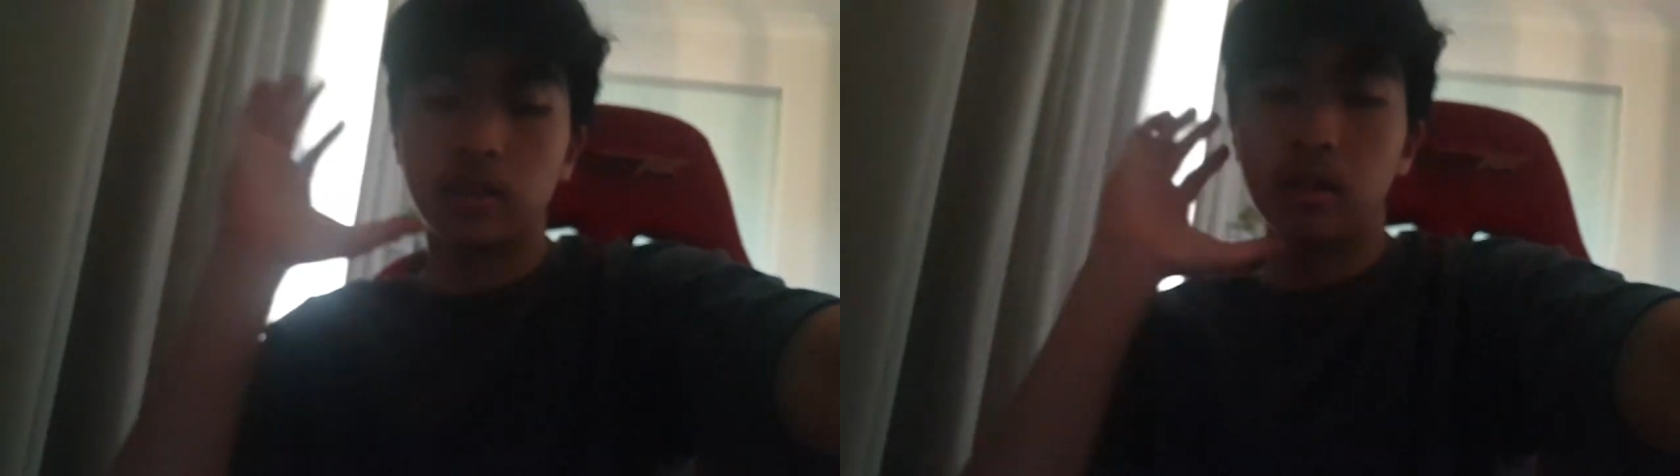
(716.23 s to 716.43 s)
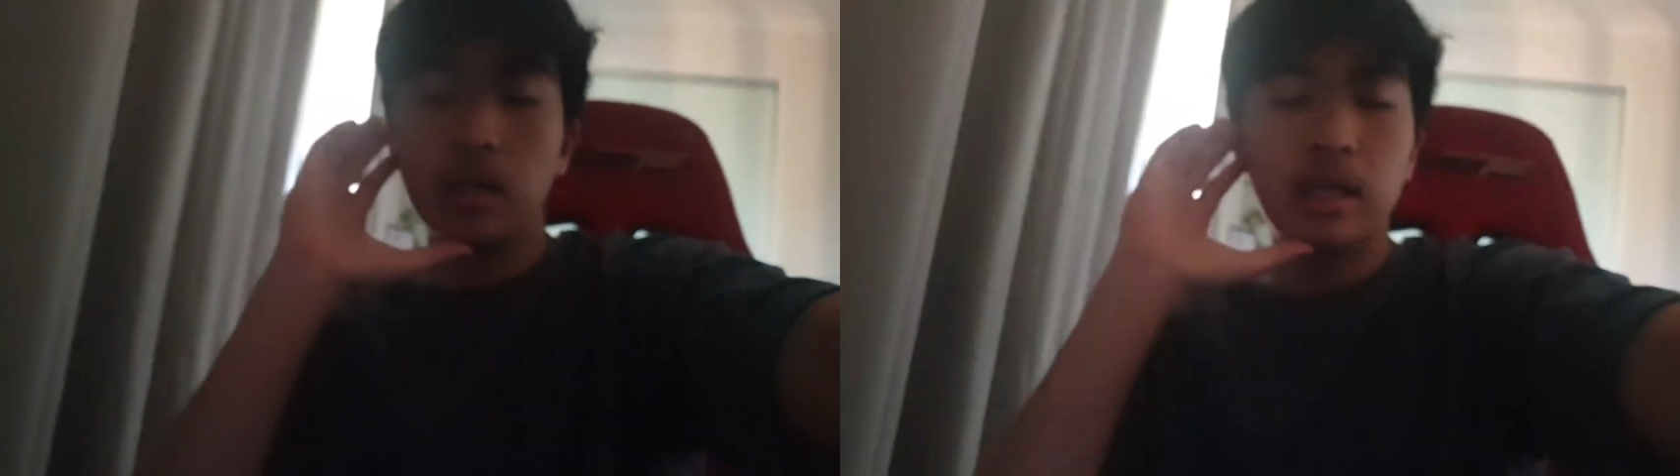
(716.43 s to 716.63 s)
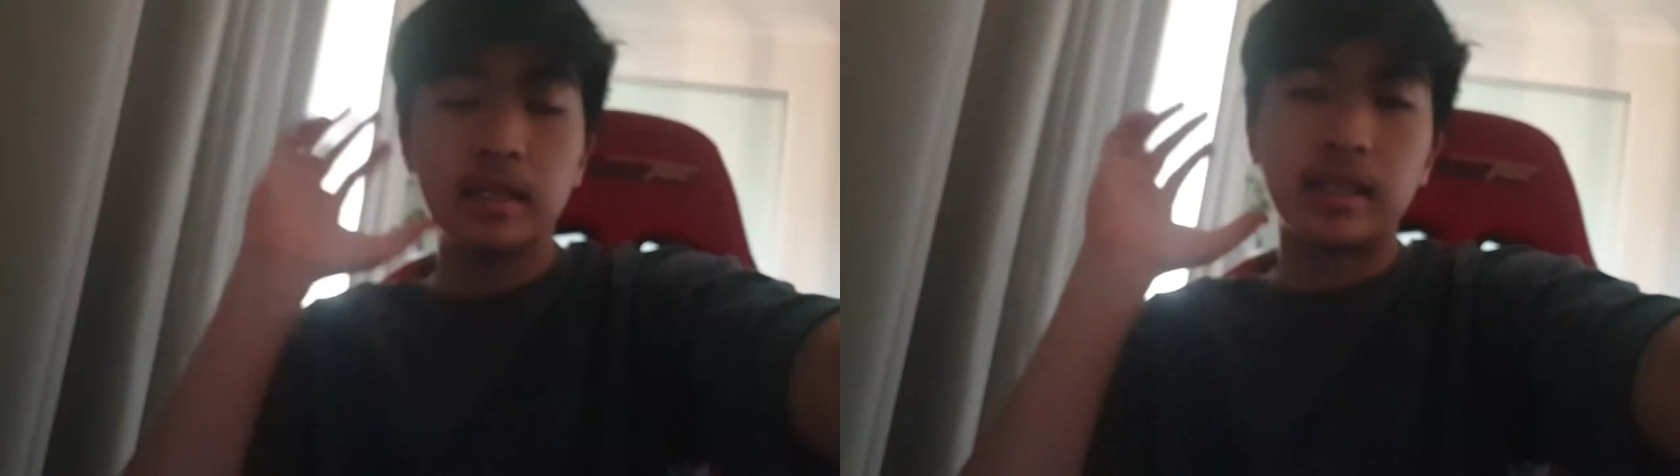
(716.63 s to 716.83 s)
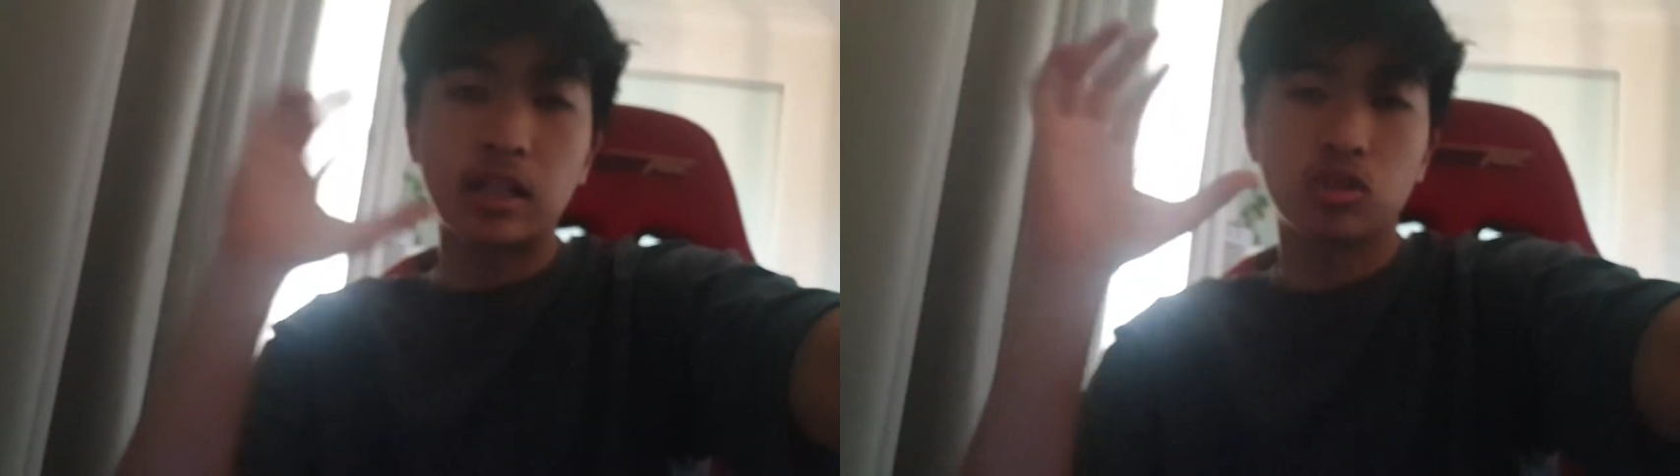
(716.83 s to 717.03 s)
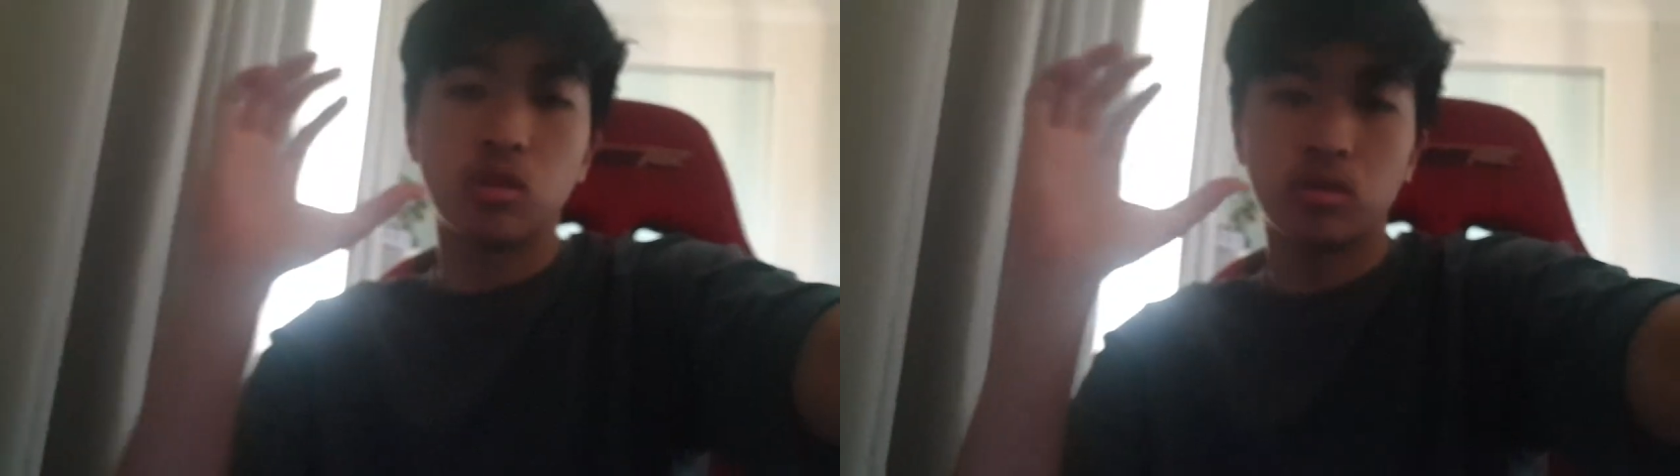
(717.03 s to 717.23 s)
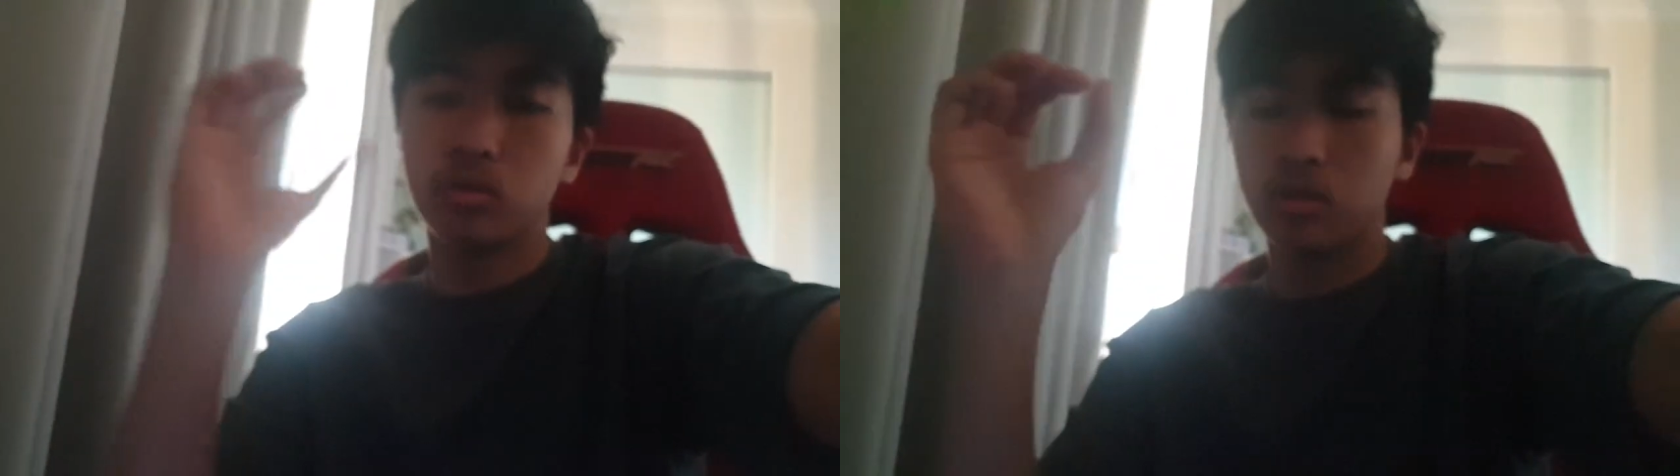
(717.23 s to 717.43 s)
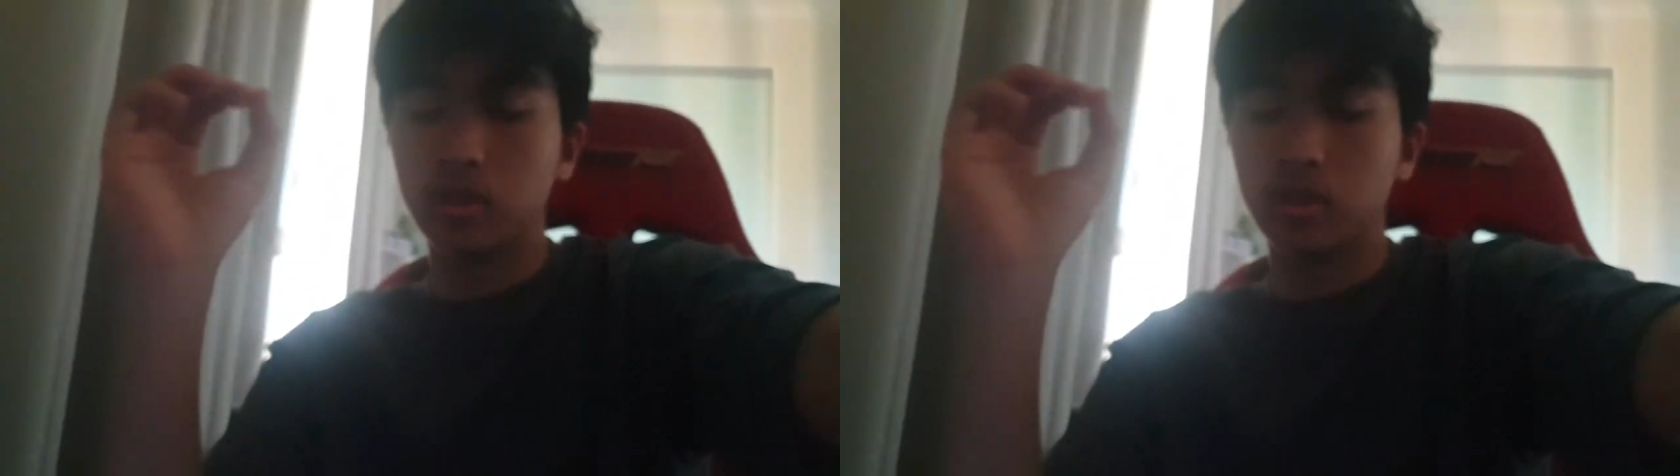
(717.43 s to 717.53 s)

and that's not good